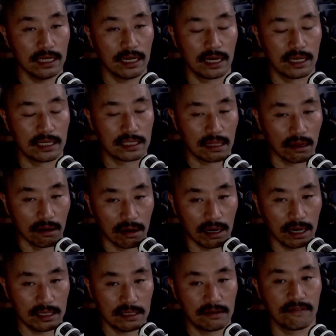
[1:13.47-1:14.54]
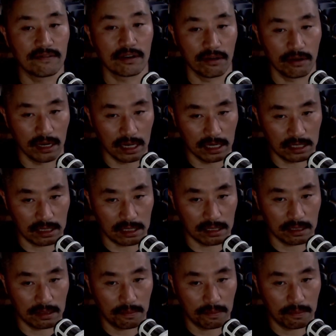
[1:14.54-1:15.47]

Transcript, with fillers: it is the light of creation.